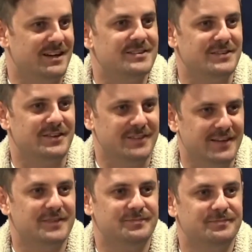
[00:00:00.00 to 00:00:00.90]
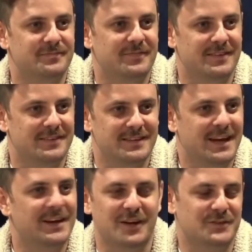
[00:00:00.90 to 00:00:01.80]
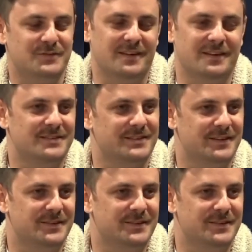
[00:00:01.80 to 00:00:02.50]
Oh, I'm so sorry to hear. About that.